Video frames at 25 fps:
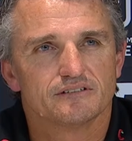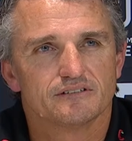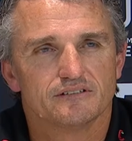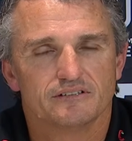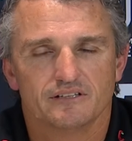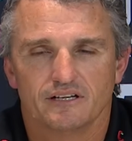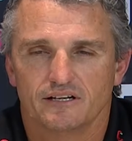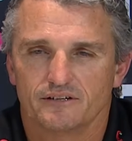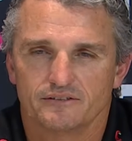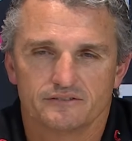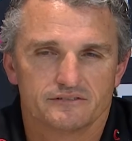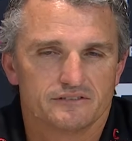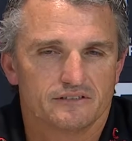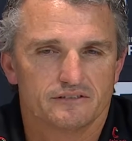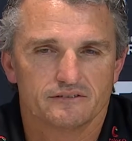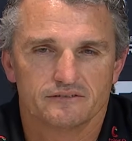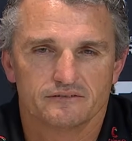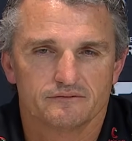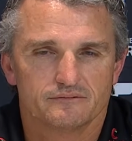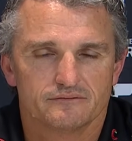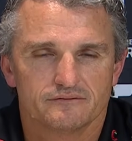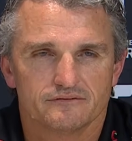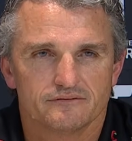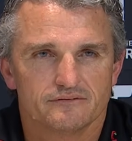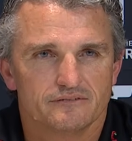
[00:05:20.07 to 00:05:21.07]
No. So
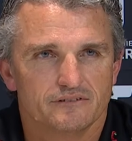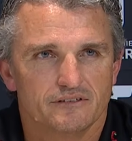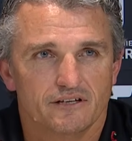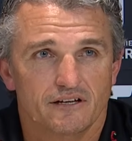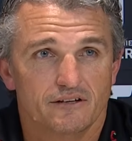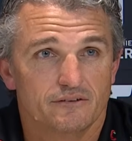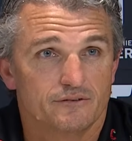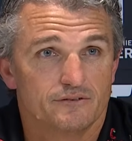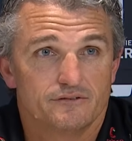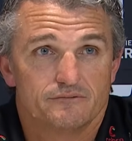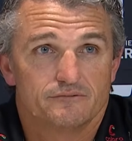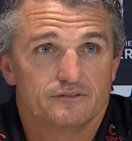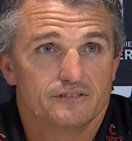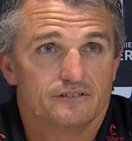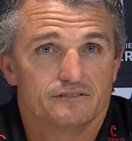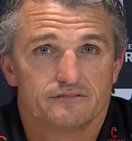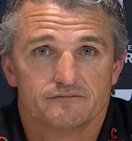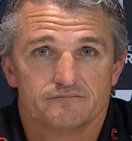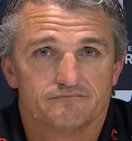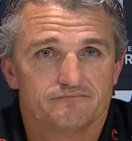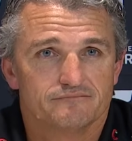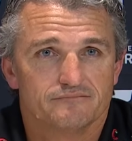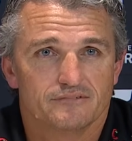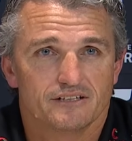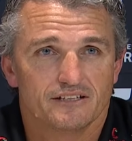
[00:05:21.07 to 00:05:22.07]
no,
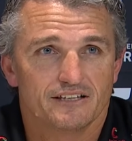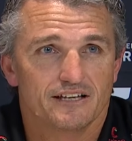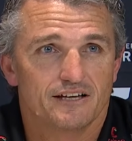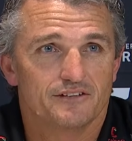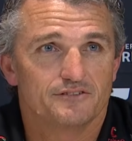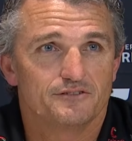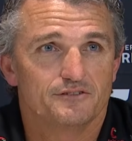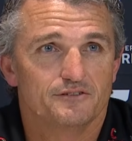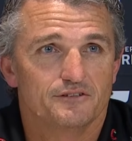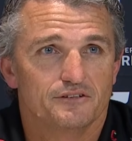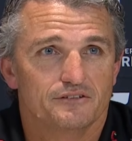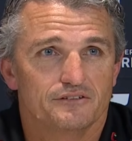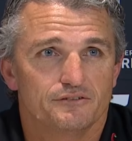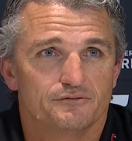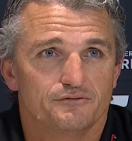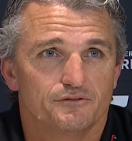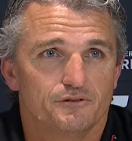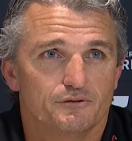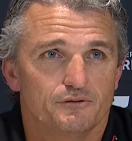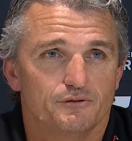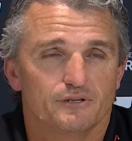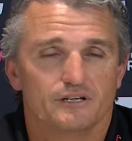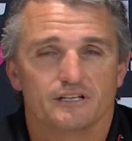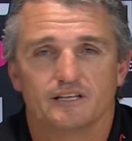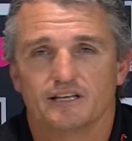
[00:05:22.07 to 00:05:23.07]
he's allowed to. Do, if
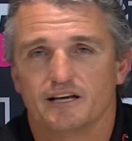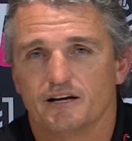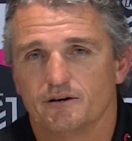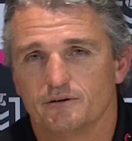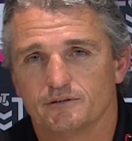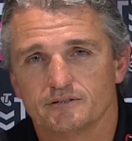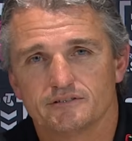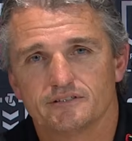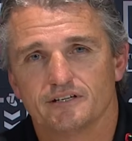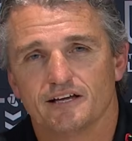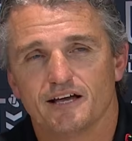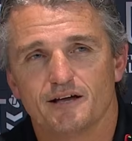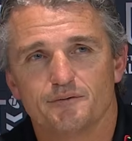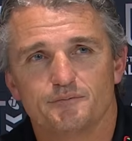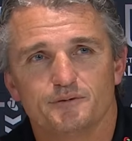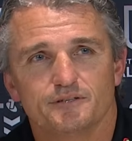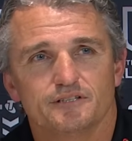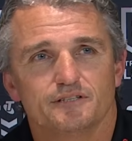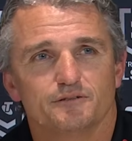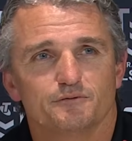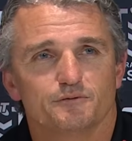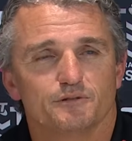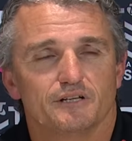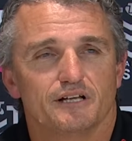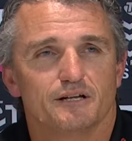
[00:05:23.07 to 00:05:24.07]
you allow it to
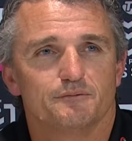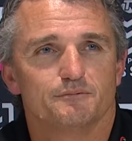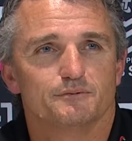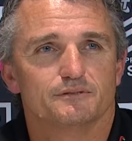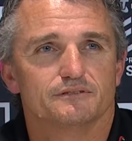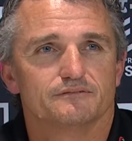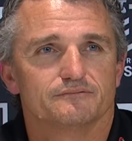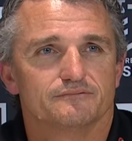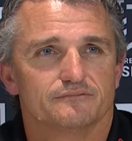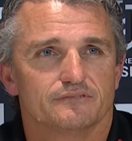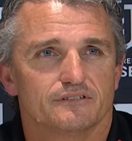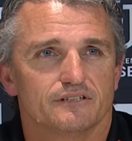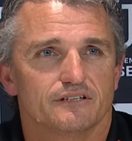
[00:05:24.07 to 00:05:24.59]
happen, it will happen.